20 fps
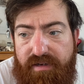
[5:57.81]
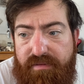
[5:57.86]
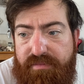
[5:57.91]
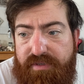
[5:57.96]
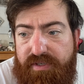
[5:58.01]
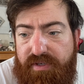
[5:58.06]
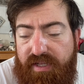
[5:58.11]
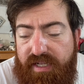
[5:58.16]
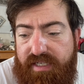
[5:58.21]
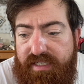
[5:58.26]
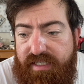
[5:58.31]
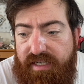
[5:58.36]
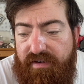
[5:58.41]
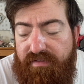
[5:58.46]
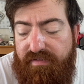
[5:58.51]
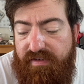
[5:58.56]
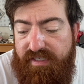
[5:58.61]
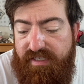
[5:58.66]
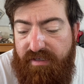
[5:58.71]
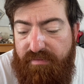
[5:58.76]
So that's
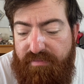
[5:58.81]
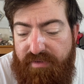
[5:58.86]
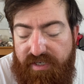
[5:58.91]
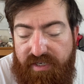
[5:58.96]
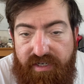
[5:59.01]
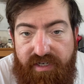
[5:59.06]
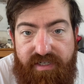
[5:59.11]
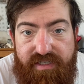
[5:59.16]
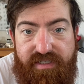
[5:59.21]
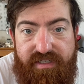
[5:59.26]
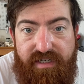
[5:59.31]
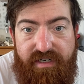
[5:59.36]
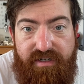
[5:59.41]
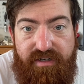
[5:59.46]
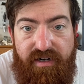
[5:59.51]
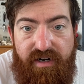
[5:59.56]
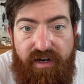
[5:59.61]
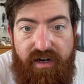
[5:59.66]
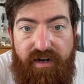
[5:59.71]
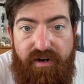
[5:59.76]
definitely something to consider
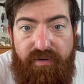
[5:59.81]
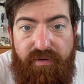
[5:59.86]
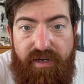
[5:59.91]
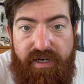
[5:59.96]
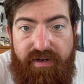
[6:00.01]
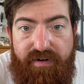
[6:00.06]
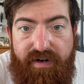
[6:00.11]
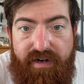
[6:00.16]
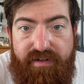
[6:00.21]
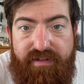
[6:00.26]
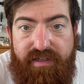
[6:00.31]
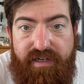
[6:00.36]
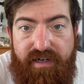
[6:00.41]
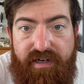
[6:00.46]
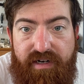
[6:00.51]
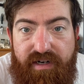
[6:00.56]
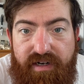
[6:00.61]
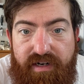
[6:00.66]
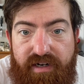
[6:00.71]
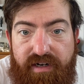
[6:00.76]
while you're out there.
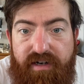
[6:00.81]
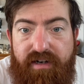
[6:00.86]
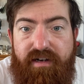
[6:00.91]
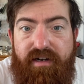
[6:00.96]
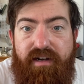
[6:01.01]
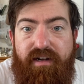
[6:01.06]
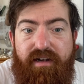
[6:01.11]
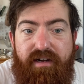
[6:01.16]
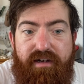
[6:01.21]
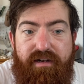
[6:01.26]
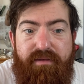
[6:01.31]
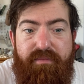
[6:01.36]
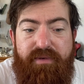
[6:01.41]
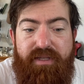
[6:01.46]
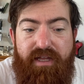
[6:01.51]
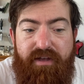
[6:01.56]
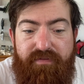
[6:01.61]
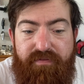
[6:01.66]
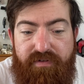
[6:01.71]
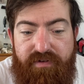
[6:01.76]

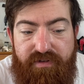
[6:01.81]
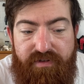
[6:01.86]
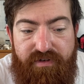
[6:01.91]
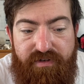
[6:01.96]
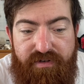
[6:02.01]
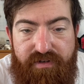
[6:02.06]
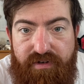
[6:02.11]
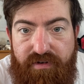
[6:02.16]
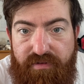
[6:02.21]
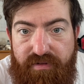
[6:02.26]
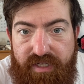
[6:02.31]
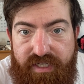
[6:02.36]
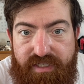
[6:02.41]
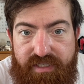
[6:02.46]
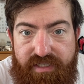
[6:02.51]
Without further ado, let's